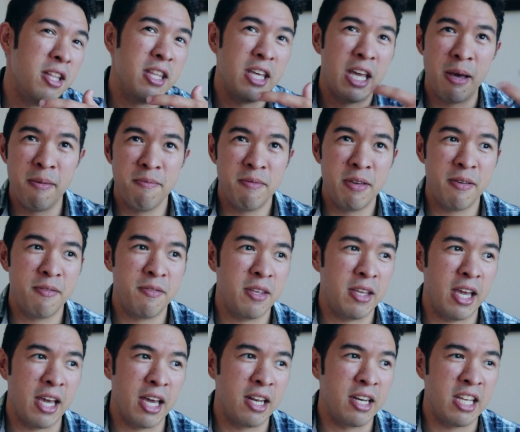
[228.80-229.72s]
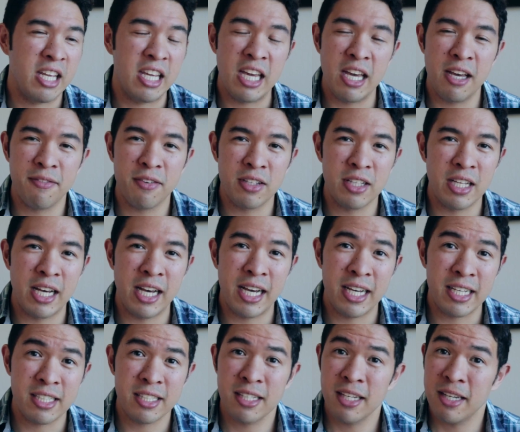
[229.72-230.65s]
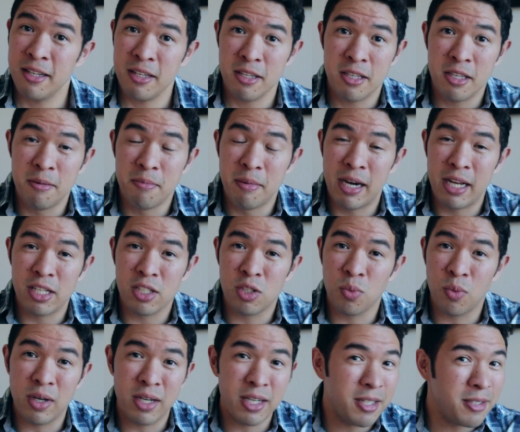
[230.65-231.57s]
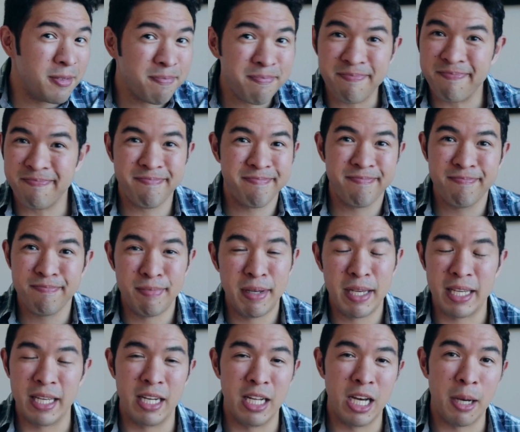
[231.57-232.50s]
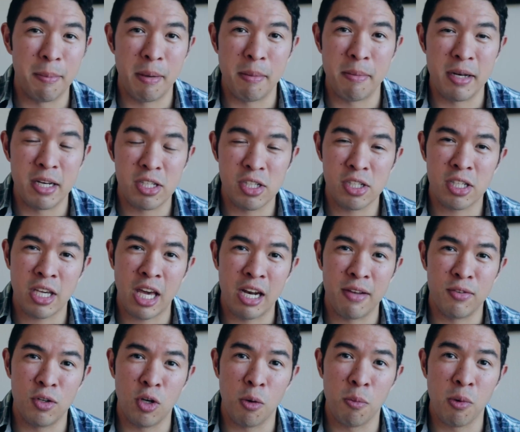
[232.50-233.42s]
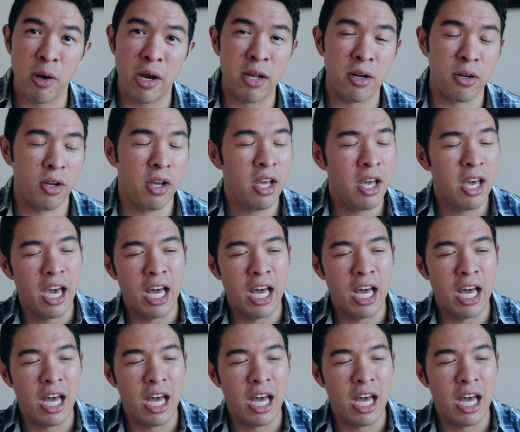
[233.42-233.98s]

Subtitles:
the M50 and EF glass, you might as well pick it up. I mean, it's just kind of a no-brainer.